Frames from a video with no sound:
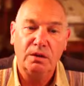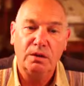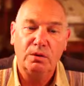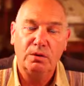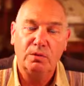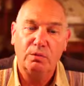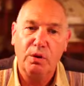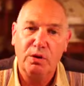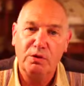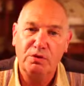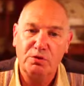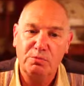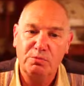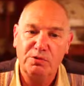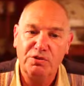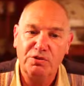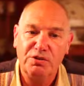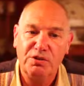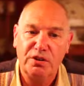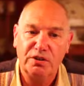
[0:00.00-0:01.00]

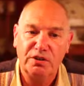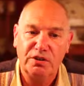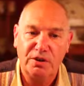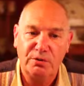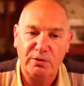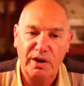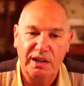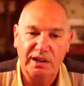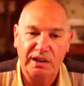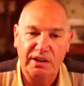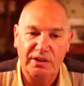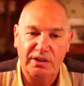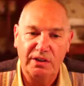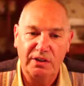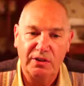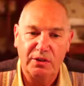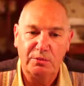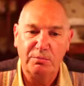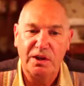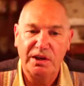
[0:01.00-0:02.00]
Welshman John Llewellyn,
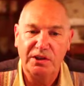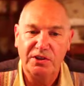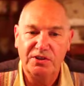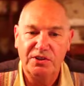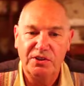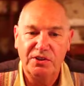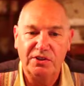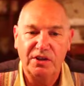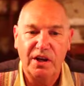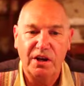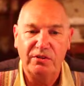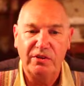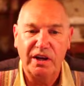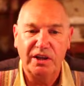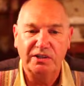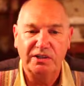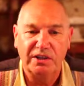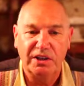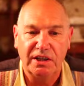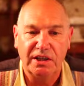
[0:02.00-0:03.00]
the managing
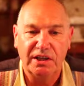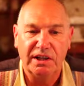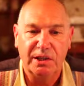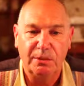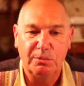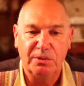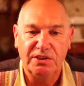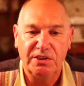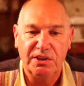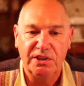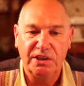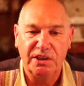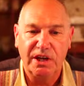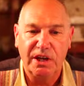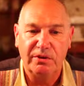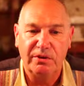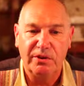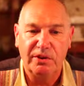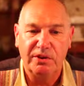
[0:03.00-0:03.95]
director at Liberty & Co at the